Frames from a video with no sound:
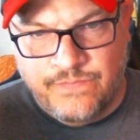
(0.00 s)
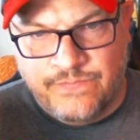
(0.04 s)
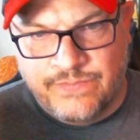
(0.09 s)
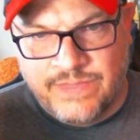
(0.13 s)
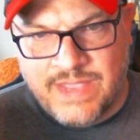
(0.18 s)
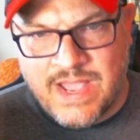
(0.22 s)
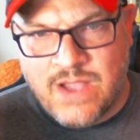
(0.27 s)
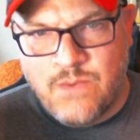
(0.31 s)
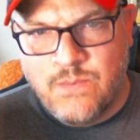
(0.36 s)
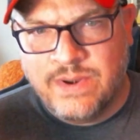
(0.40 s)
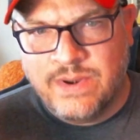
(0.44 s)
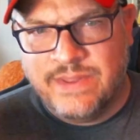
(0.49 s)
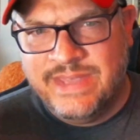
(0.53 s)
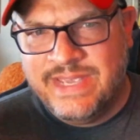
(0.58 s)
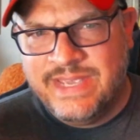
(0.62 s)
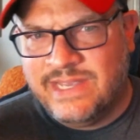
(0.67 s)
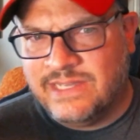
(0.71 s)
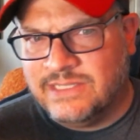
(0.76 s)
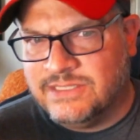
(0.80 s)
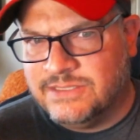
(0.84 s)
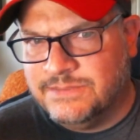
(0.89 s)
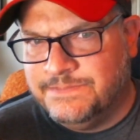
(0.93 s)
got one of
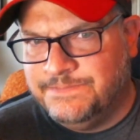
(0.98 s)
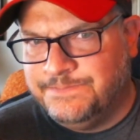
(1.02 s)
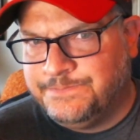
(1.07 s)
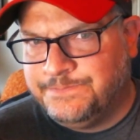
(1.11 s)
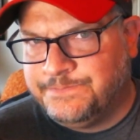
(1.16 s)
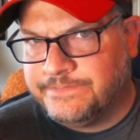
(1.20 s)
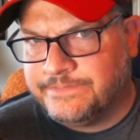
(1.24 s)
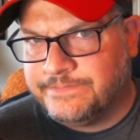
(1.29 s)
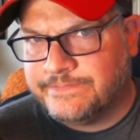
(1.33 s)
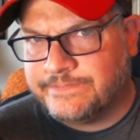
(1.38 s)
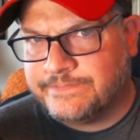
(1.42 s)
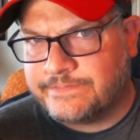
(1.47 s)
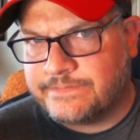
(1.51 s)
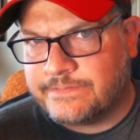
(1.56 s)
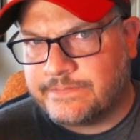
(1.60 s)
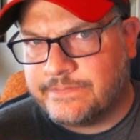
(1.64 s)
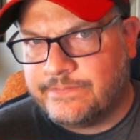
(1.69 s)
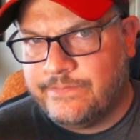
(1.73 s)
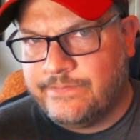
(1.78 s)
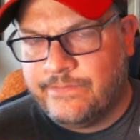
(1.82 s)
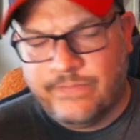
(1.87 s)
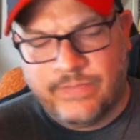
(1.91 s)
these.
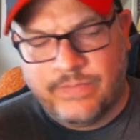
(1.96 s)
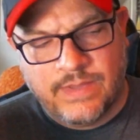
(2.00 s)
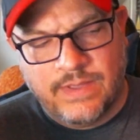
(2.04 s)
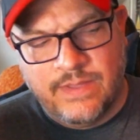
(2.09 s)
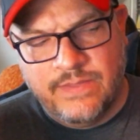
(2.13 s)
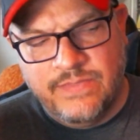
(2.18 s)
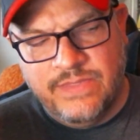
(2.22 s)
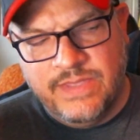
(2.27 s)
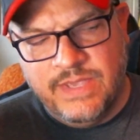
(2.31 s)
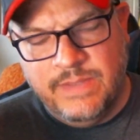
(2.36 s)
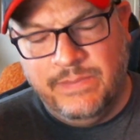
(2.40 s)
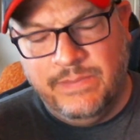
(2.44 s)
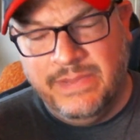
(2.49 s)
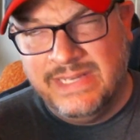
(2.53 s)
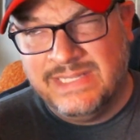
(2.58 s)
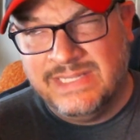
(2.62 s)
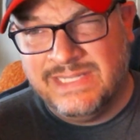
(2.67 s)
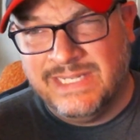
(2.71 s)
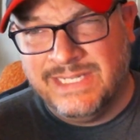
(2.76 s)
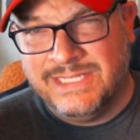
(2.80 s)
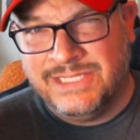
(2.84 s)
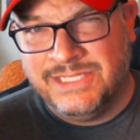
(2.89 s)
The
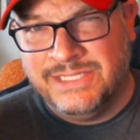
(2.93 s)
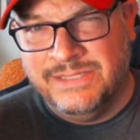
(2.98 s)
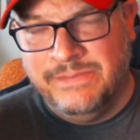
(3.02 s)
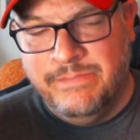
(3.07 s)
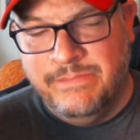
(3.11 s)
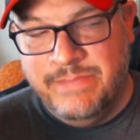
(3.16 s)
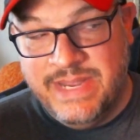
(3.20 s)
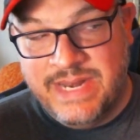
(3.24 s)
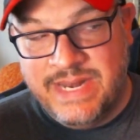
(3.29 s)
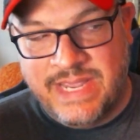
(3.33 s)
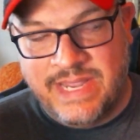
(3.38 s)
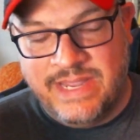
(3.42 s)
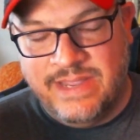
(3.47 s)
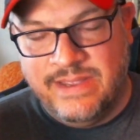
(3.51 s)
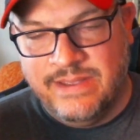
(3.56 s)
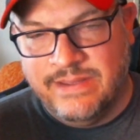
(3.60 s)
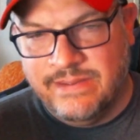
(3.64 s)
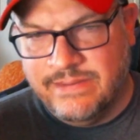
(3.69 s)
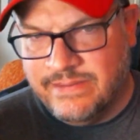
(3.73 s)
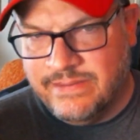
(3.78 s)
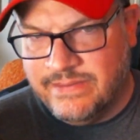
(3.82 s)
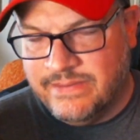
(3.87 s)
PlayStation Mini
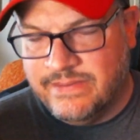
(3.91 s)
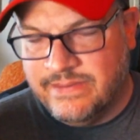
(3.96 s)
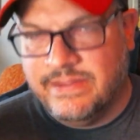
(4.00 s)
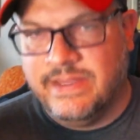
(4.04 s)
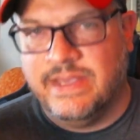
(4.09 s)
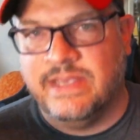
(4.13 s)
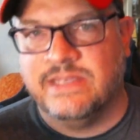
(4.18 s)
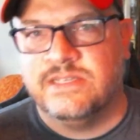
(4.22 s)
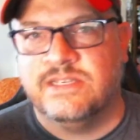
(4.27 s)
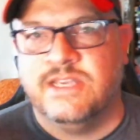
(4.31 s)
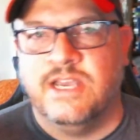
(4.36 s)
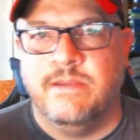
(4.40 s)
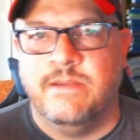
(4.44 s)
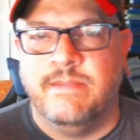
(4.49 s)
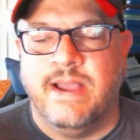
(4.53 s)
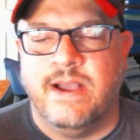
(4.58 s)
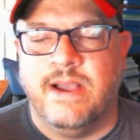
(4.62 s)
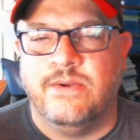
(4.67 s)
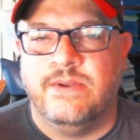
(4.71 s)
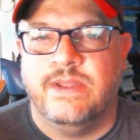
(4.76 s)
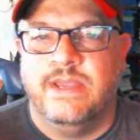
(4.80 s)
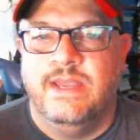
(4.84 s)
has come
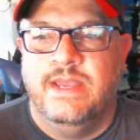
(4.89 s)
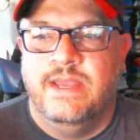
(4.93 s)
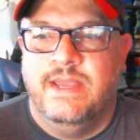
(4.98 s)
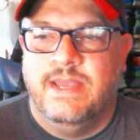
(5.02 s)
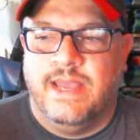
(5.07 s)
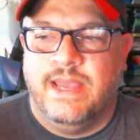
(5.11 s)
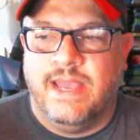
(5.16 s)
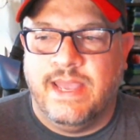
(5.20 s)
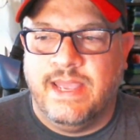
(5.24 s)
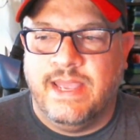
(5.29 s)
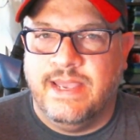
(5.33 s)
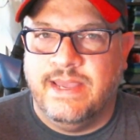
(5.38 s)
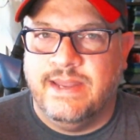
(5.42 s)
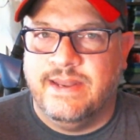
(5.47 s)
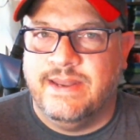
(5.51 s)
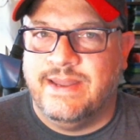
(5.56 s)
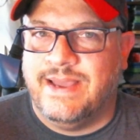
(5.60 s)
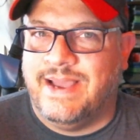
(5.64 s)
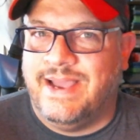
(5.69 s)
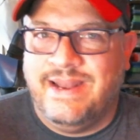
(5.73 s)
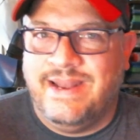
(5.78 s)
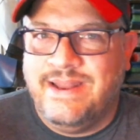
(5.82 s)
out, and
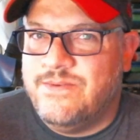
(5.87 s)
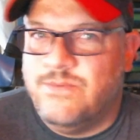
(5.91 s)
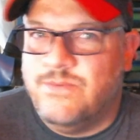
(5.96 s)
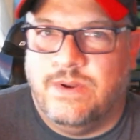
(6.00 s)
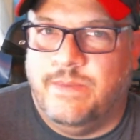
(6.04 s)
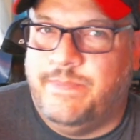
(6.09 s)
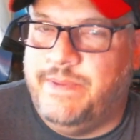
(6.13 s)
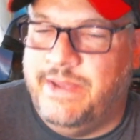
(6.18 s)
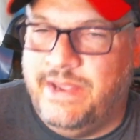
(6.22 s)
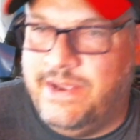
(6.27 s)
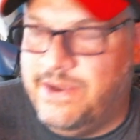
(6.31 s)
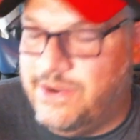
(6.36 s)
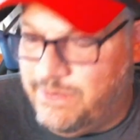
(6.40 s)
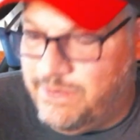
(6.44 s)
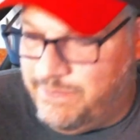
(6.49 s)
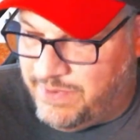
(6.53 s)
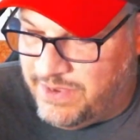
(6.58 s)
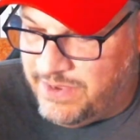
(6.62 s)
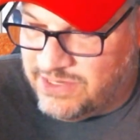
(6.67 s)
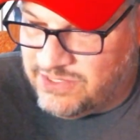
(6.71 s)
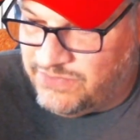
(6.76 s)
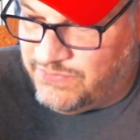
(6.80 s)
I didn't want to pay
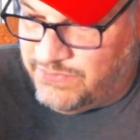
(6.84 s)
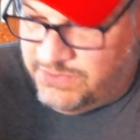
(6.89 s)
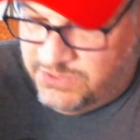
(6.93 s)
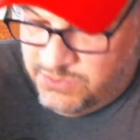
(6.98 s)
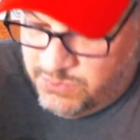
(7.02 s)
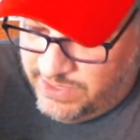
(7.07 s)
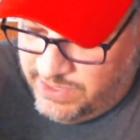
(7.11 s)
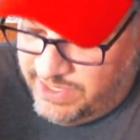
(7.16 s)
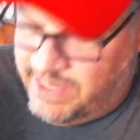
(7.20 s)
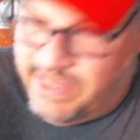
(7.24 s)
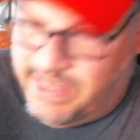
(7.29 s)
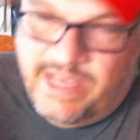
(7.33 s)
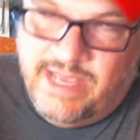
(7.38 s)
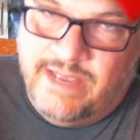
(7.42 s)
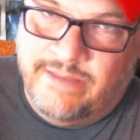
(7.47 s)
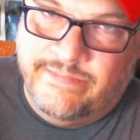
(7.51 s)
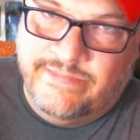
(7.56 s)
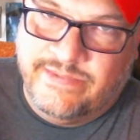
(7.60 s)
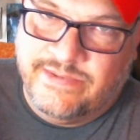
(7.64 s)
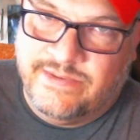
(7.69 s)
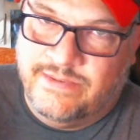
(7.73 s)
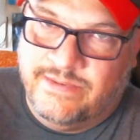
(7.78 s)
$100 for 20
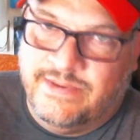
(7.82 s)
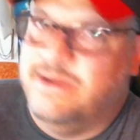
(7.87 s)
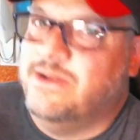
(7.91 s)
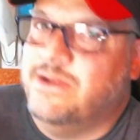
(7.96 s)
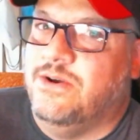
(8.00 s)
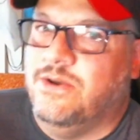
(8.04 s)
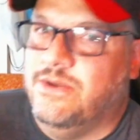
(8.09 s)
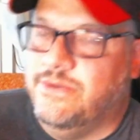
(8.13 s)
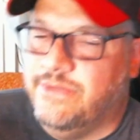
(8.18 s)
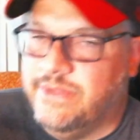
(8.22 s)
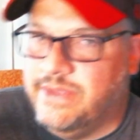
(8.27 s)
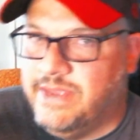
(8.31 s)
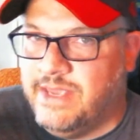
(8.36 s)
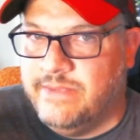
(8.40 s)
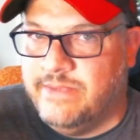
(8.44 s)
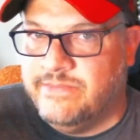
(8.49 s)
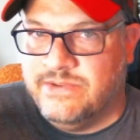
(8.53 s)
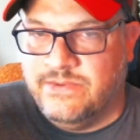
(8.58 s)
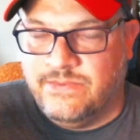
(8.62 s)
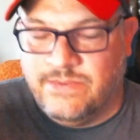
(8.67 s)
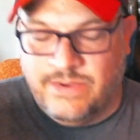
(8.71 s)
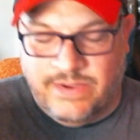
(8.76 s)
games, and not all of the
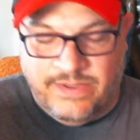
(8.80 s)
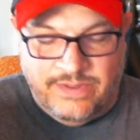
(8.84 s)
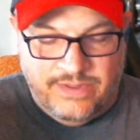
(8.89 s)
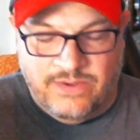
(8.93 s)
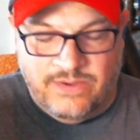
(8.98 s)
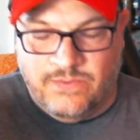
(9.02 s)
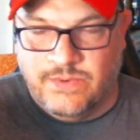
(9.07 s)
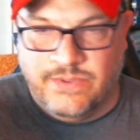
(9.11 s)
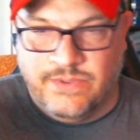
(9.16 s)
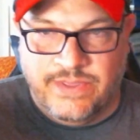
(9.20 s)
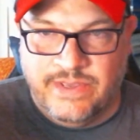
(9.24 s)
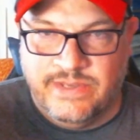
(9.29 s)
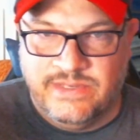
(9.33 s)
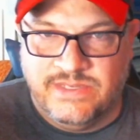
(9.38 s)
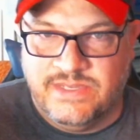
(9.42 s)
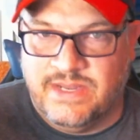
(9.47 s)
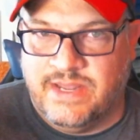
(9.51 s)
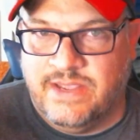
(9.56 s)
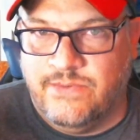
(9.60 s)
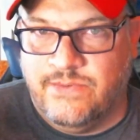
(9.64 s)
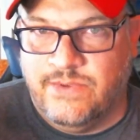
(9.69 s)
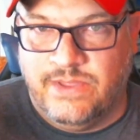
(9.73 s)
games that were on there were things
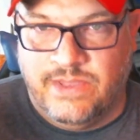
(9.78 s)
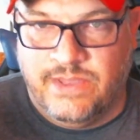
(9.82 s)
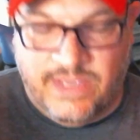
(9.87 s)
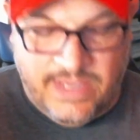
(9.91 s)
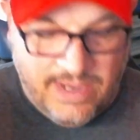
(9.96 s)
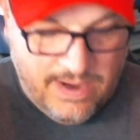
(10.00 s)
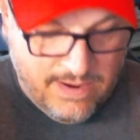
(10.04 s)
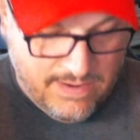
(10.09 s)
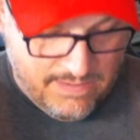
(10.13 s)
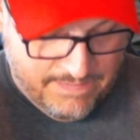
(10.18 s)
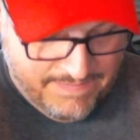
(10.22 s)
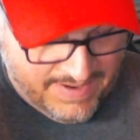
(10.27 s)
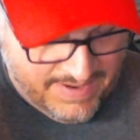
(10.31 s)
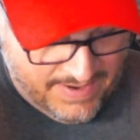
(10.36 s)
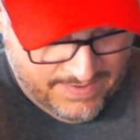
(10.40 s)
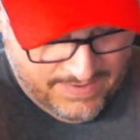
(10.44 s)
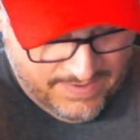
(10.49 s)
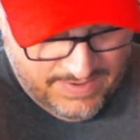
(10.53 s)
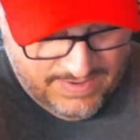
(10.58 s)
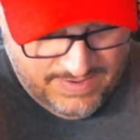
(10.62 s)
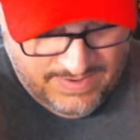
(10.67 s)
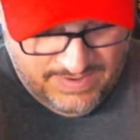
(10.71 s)
that I really cared
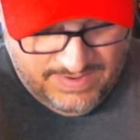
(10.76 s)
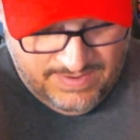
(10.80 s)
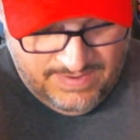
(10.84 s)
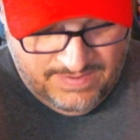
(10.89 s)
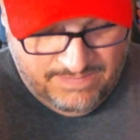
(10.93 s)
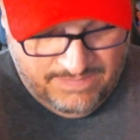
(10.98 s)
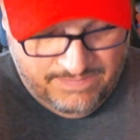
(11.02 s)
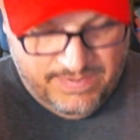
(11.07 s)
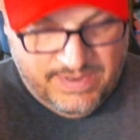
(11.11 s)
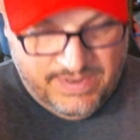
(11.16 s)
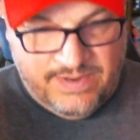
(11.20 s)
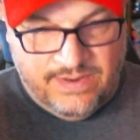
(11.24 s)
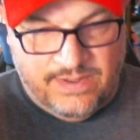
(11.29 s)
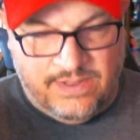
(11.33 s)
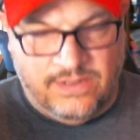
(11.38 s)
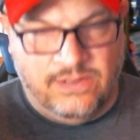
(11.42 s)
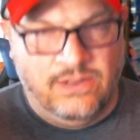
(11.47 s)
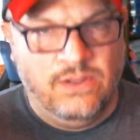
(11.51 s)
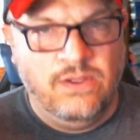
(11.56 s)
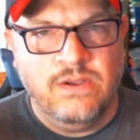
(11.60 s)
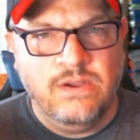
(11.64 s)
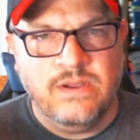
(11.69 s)
about. But
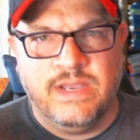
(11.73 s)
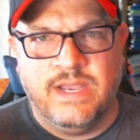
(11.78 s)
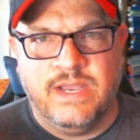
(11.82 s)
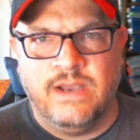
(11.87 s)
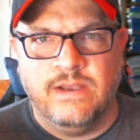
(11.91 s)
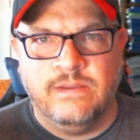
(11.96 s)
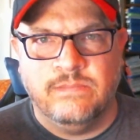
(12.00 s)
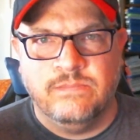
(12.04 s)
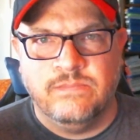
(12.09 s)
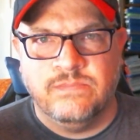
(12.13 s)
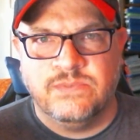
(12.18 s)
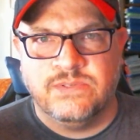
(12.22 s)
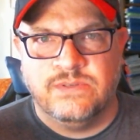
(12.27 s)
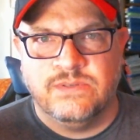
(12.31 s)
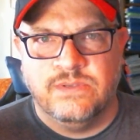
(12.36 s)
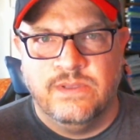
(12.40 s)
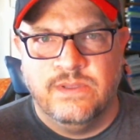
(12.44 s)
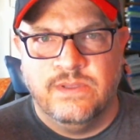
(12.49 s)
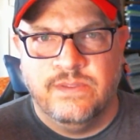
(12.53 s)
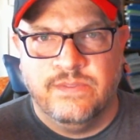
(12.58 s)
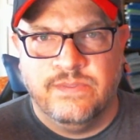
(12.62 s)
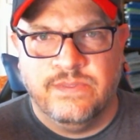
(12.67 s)
along comes
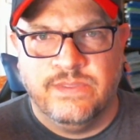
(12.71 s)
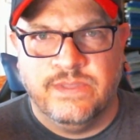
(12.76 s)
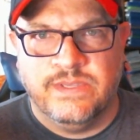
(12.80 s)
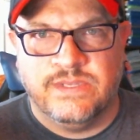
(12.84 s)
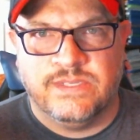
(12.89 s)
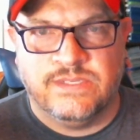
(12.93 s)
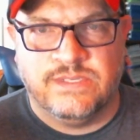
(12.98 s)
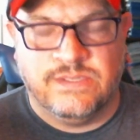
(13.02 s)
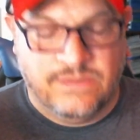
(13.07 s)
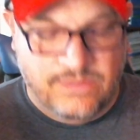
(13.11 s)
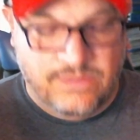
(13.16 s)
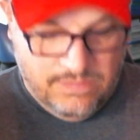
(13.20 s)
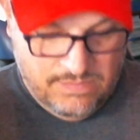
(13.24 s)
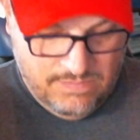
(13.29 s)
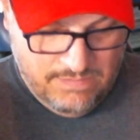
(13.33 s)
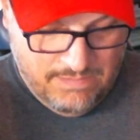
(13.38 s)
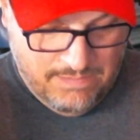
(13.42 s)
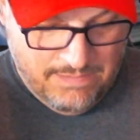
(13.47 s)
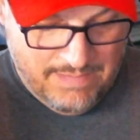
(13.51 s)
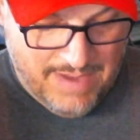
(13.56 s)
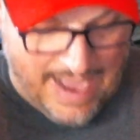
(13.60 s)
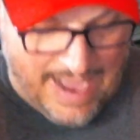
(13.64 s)
this
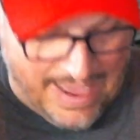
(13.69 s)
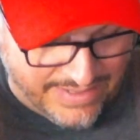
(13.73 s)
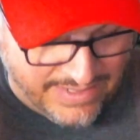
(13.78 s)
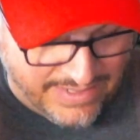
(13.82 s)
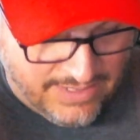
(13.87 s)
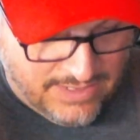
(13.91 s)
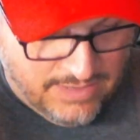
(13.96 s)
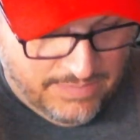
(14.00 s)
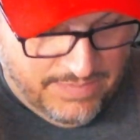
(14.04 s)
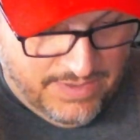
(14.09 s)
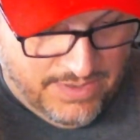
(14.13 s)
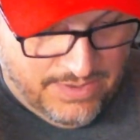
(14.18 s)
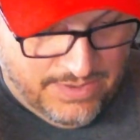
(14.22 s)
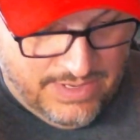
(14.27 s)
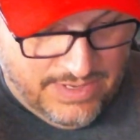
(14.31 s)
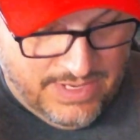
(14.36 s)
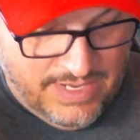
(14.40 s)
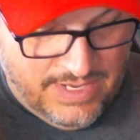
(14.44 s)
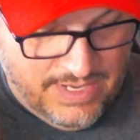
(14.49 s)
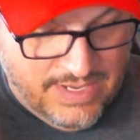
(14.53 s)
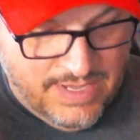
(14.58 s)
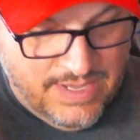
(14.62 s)
modding
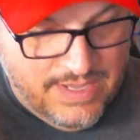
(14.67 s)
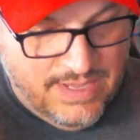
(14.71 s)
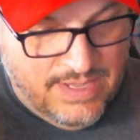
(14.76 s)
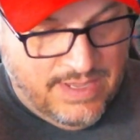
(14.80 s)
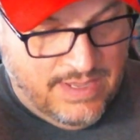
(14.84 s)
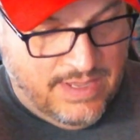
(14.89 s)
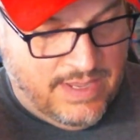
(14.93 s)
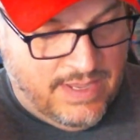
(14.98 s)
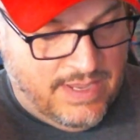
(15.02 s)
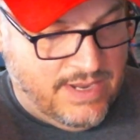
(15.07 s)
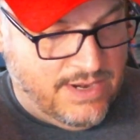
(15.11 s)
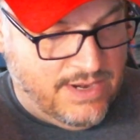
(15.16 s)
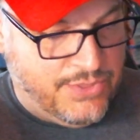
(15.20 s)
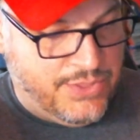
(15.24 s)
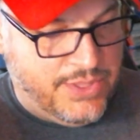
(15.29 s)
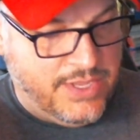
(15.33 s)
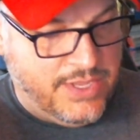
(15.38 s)
community and